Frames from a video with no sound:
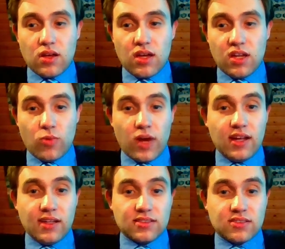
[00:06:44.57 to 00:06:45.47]
in a
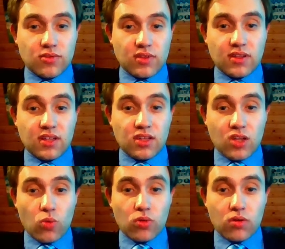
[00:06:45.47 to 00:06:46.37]
way so that they
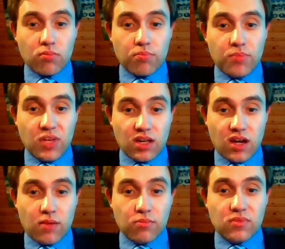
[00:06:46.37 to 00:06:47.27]
don't
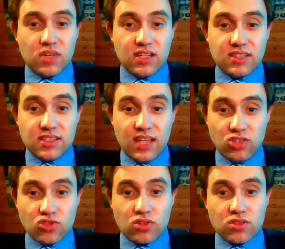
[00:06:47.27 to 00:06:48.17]
become a
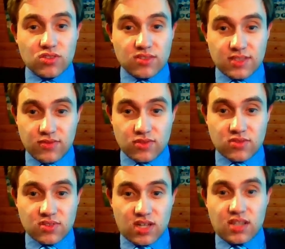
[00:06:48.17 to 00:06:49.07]
danger to civil
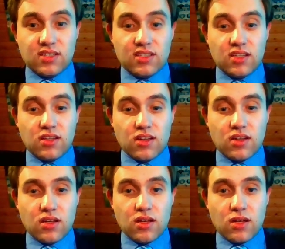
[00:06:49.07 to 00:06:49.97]
society
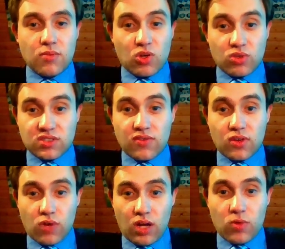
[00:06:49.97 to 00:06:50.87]
because
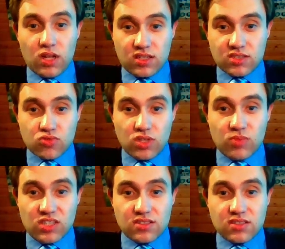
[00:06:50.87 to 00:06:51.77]
having right-wing
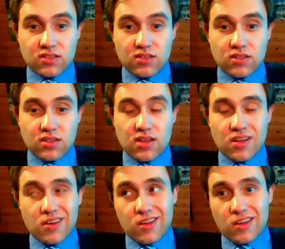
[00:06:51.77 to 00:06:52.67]
extremists
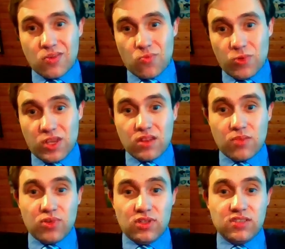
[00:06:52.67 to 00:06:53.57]
within
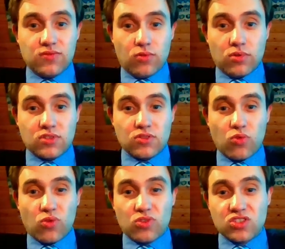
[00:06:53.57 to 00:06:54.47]
the police force
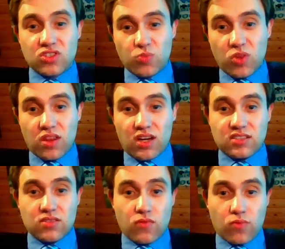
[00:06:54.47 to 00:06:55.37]
or
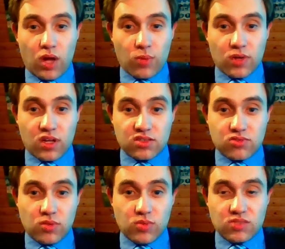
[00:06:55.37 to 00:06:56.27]
sympathizers with right-wing
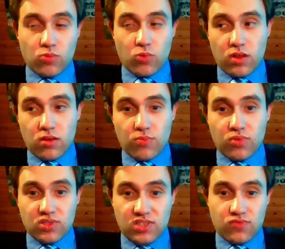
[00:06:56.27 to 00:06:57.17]
extremism within the
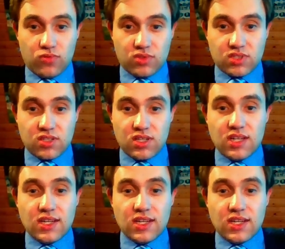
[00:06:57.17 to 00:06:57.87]
police force